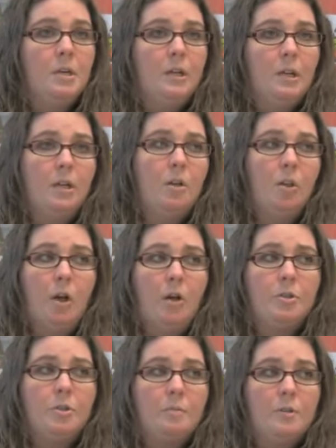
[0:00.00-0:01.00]
getting a
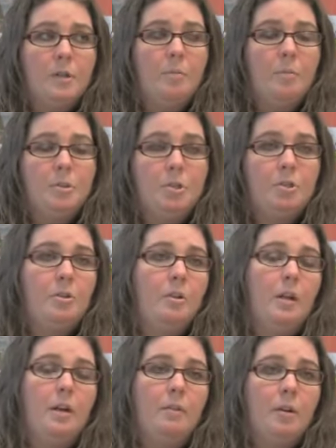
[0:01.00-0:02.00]
long-term sub position
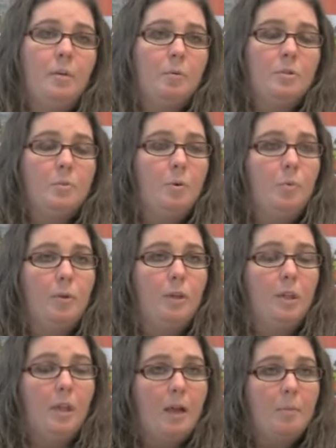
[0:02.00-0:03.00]
and having a principal
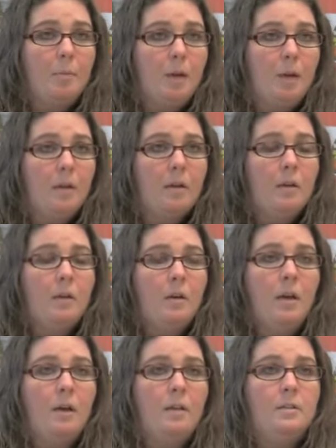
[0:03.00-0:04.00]
really like me
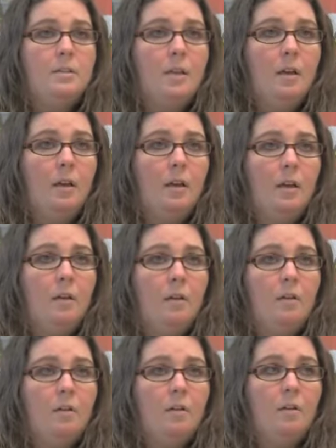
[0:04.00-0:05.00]
and saying,